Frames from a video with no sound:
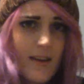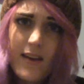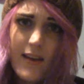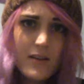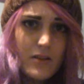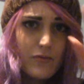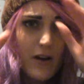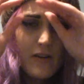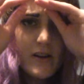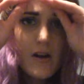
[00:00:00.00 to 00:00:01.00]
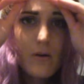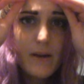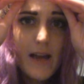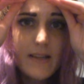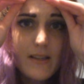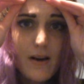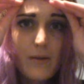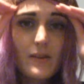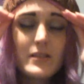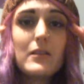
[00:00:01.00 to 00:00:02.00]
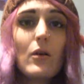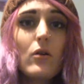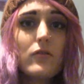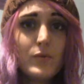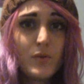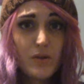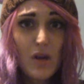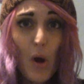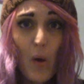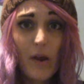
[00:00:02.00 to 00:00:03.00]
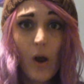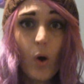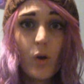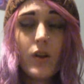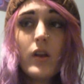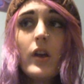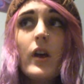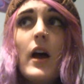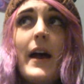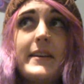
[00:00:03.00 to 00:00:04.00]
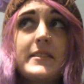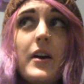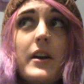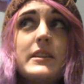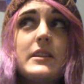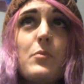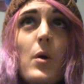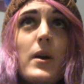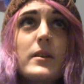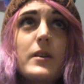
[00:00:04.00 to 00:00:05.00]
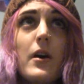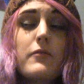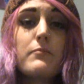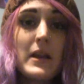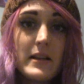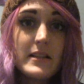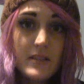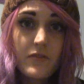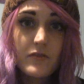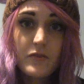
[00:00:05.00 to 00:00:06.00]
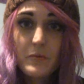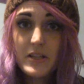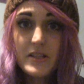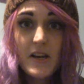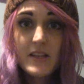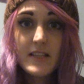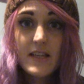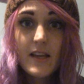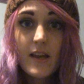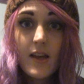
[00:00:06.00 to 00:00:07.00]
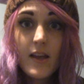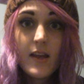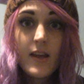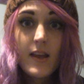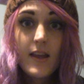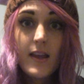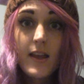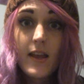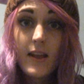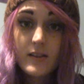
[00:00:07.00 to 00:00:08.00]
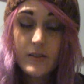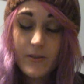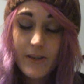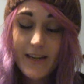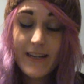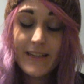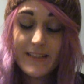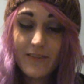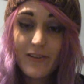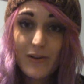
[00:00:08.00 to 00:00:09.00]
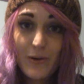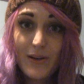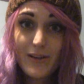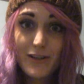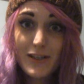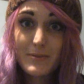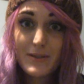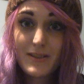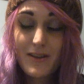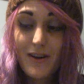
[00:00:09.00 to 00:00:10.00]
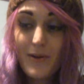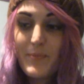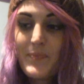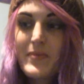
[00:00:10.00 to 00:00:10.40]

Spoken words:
it's a very complicated time. There's a lot of going on. Anxiety wise, I mainly suffer from anxiety. It's really difficult at Christmas time.